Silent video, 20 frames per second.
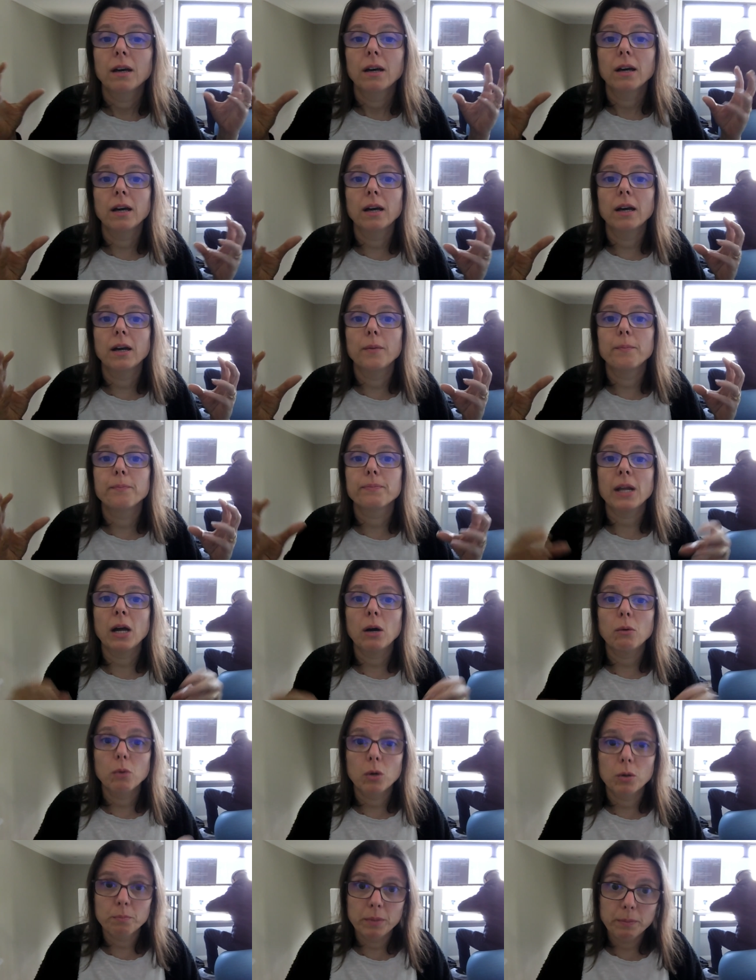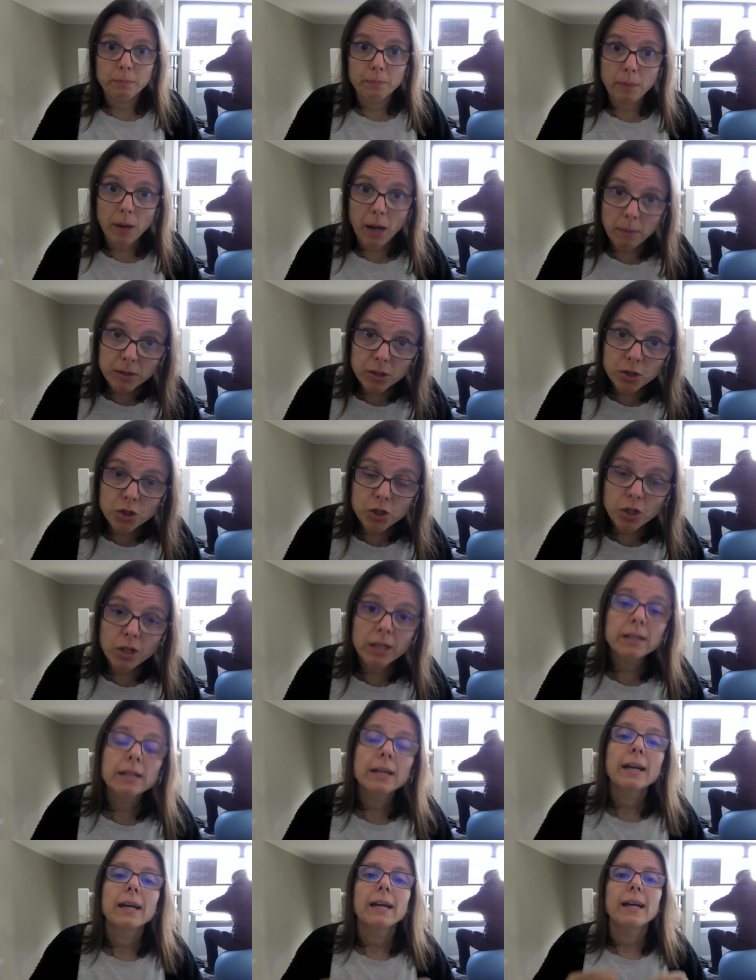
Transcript: I won't be publishing,